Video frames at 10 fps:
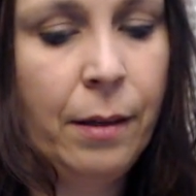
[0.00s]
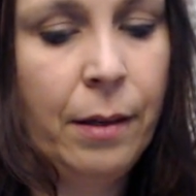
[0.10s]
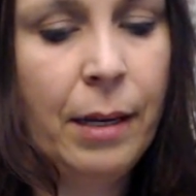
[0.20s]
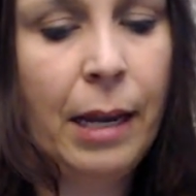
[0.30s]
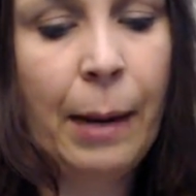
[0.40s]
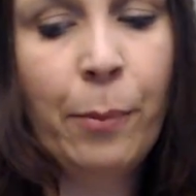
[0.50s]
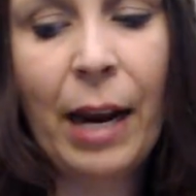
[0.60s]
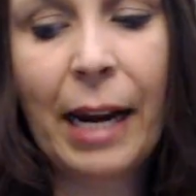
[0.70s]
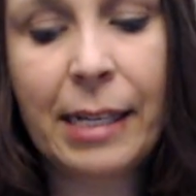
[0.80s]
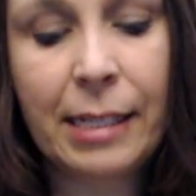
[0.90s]
and
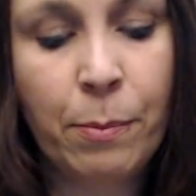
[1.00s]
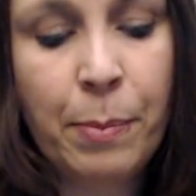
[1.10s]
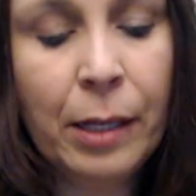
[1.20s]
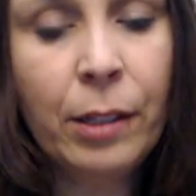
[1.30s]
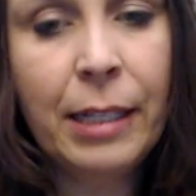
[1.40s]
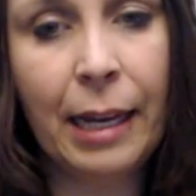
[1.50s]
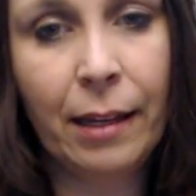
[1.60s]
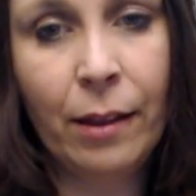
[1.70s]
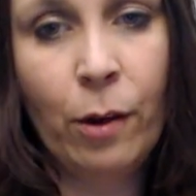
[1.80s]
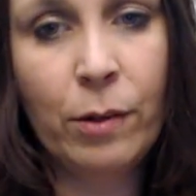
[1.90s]
practice building
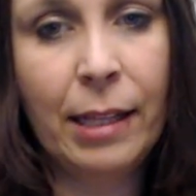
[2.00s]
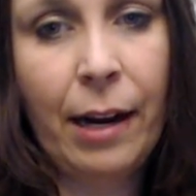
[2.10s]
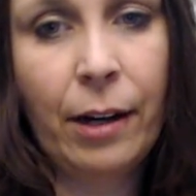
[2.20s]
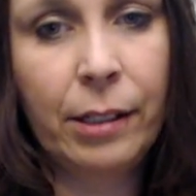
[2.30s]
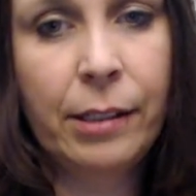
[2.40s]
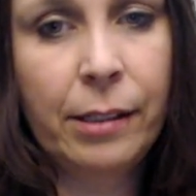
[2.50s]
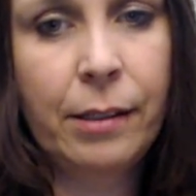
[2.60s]
those letters.